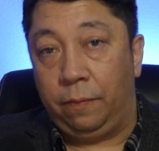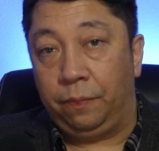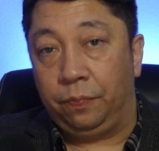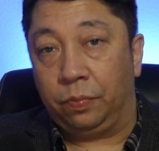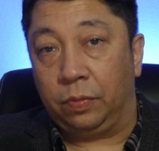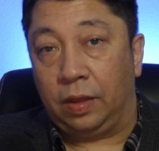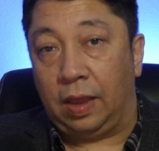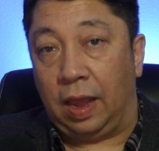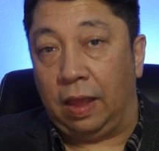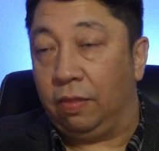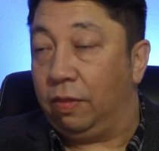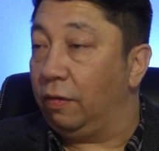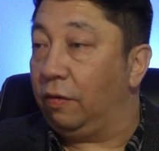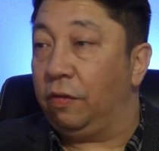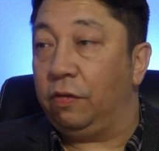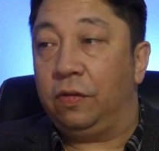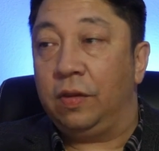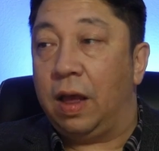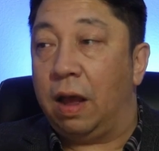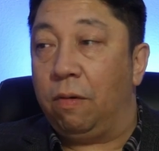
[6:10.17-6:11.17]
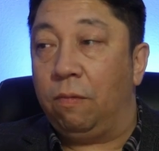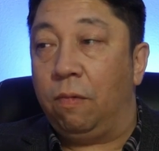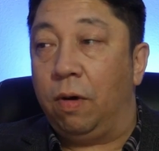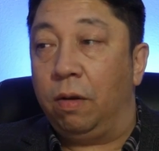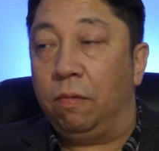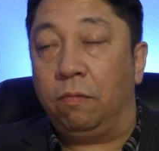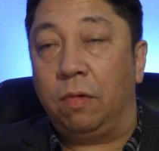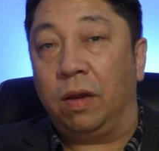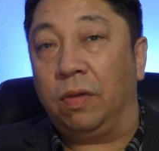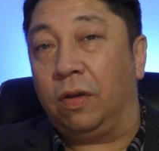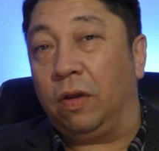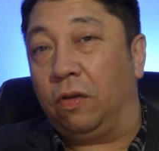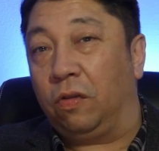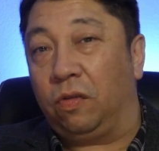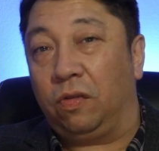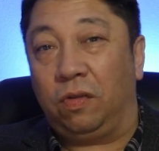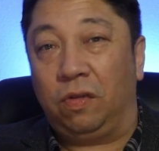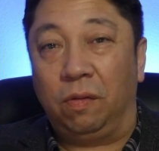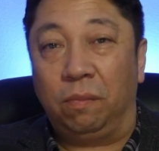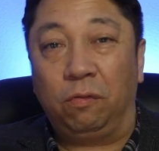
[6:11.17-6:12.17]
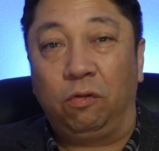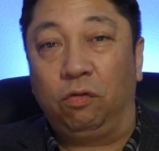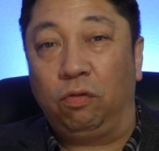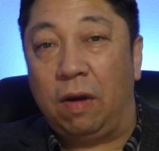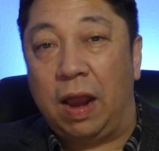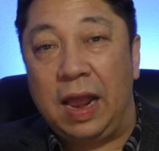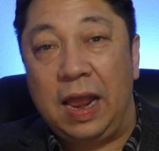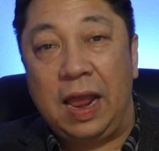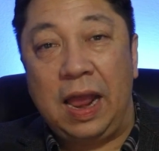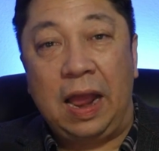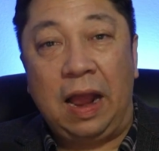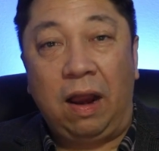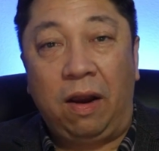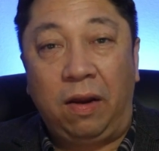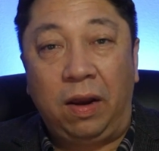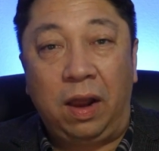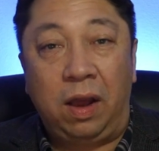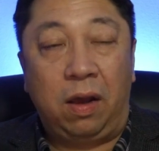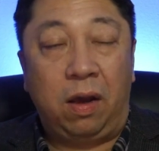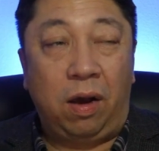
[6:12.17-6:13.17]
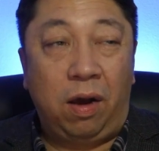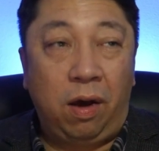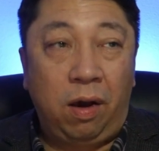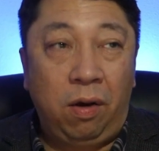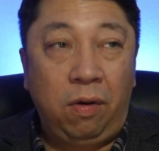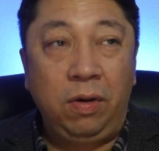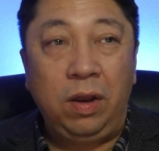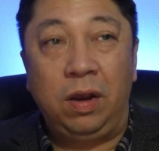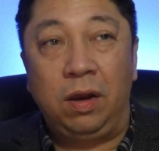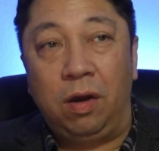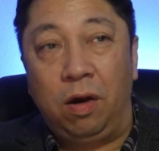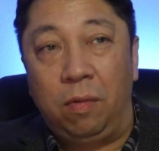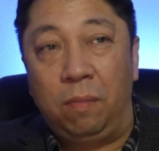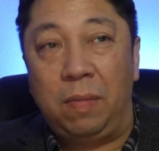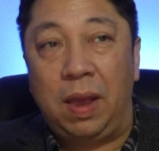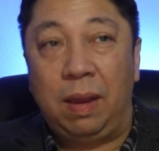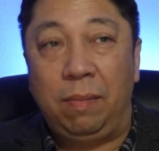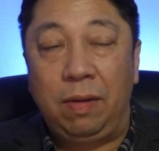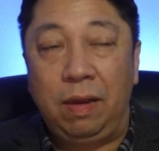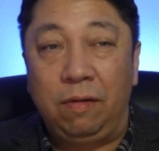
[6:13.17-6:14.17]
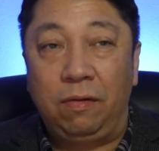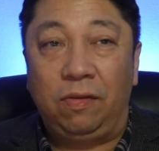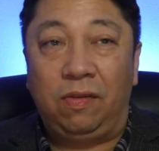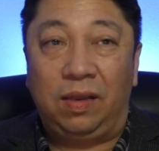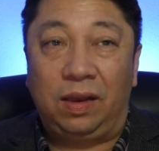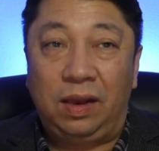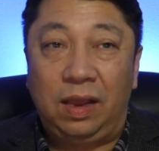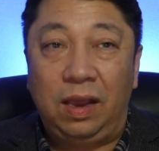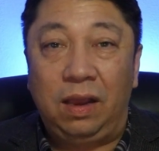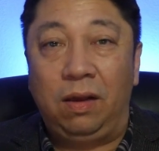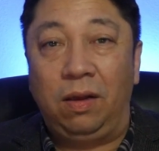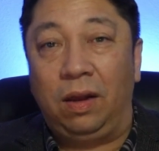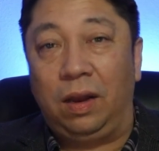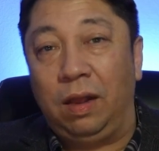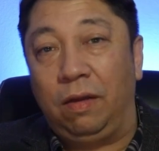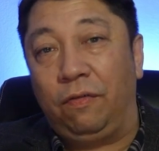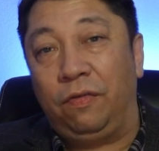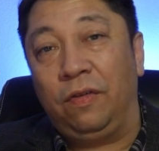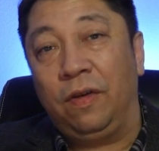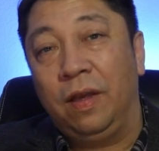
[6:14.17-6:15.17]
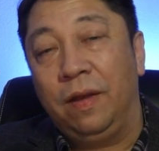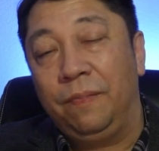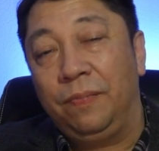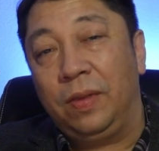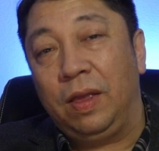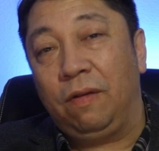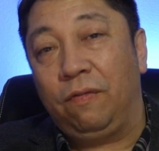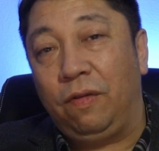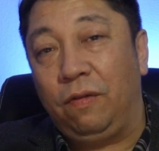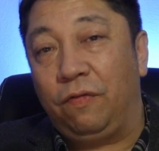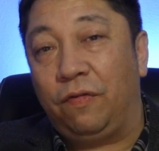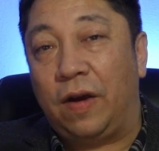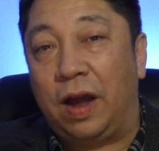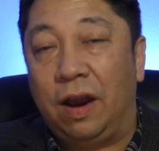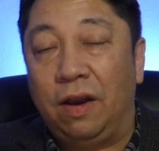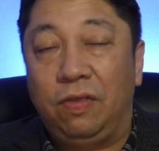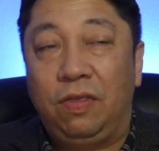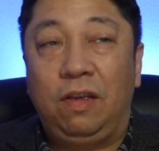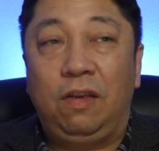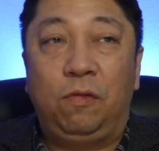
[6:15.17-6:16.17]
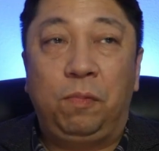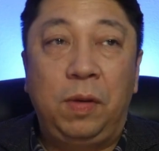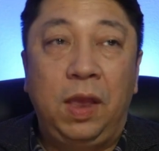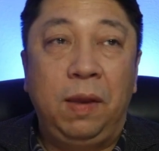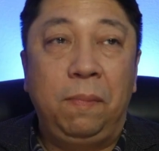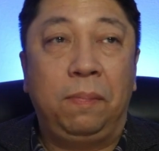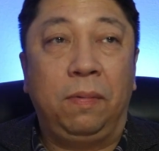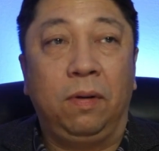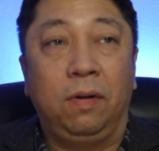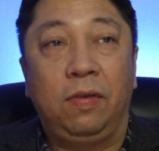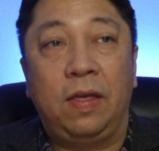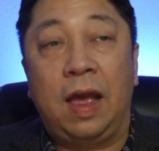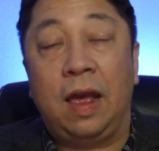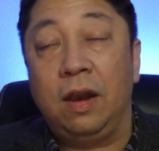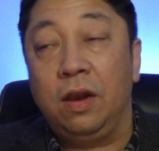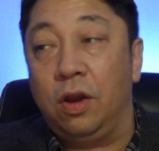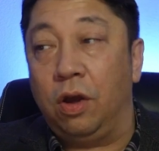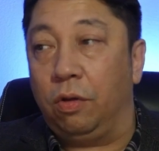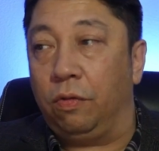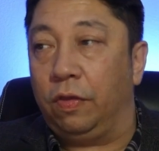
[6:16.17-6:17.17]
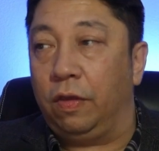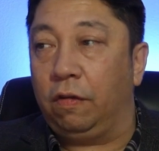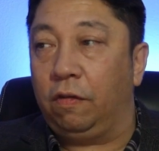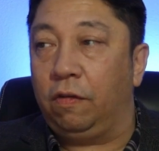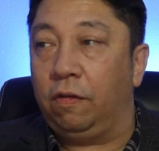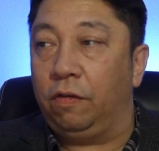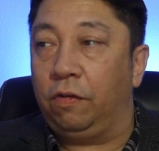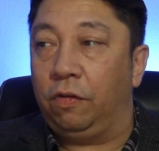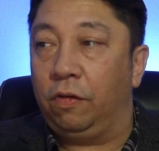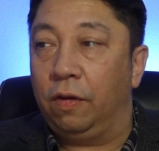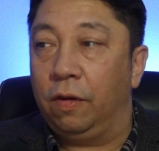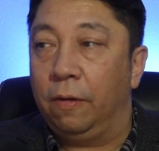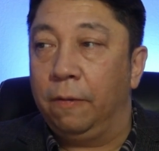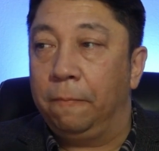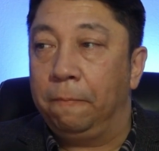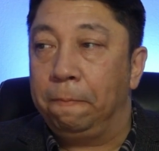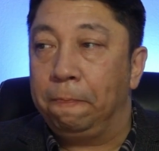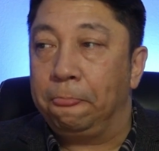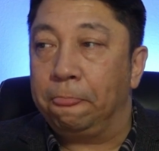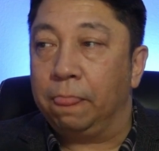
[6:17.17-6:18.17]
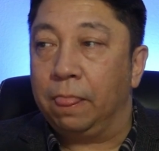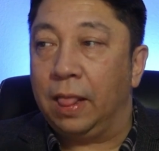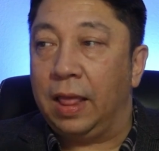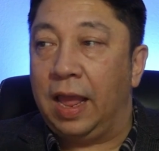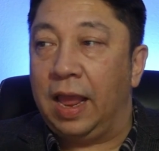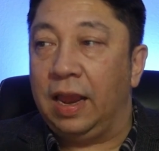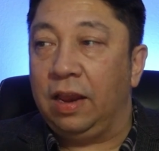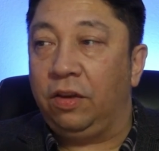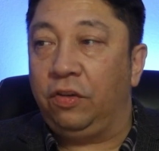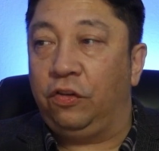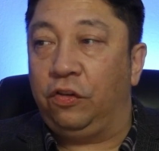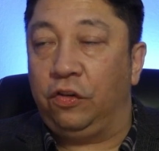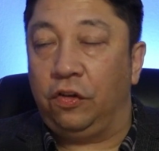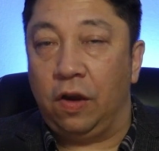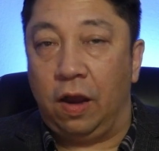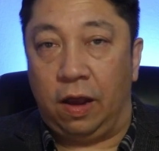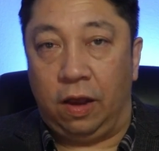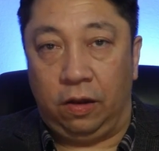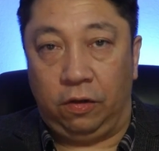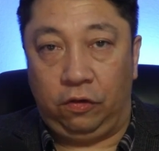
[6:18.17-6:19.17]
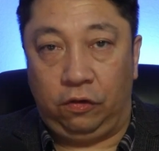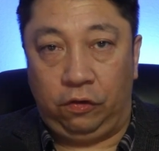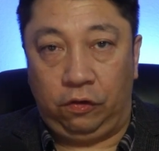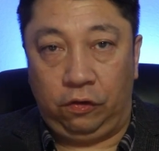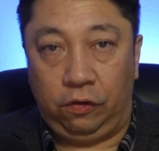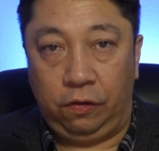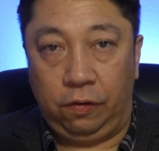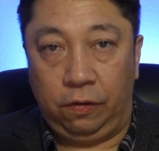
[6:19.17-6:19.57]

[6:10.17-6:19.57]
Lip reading: Okay, this is not one where there's some gray area. Oh, maybe it was illegal if he fired these people or that. No, this is a judge